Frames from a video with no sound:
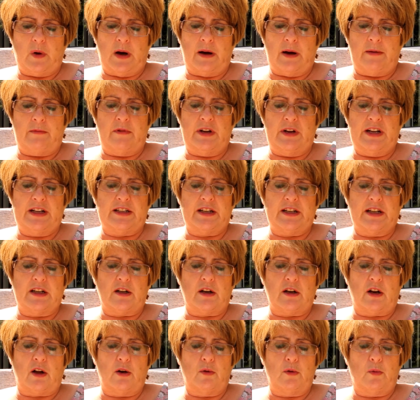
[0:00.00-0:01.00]
I'm reading
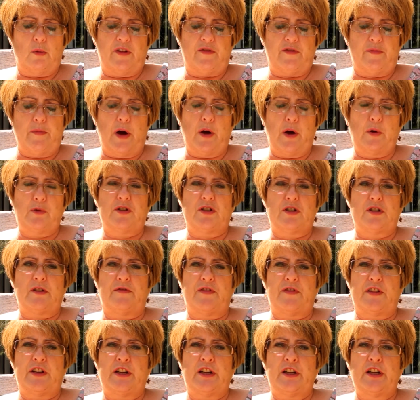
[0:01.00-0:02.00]
along with most of
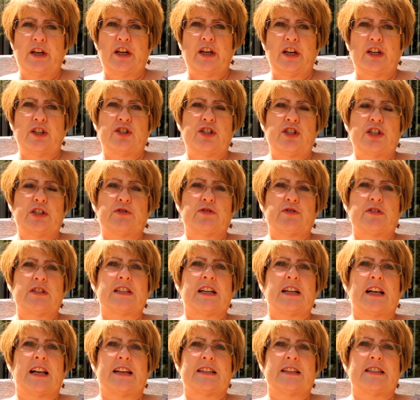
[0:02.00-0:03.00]
the children's
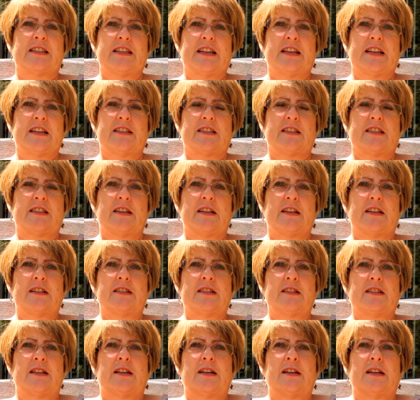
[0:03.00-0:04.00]
classics
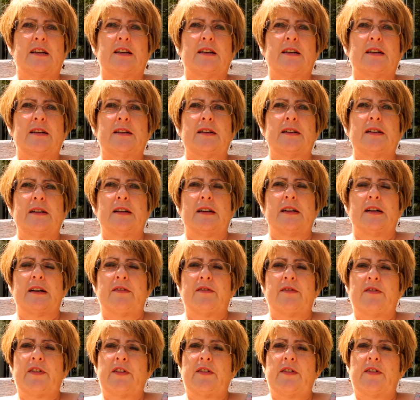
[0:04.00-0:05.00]
that
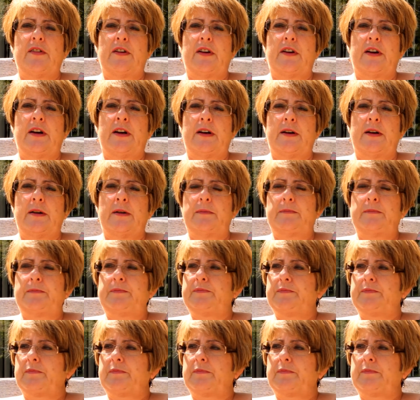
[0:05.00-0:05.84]
uh, um,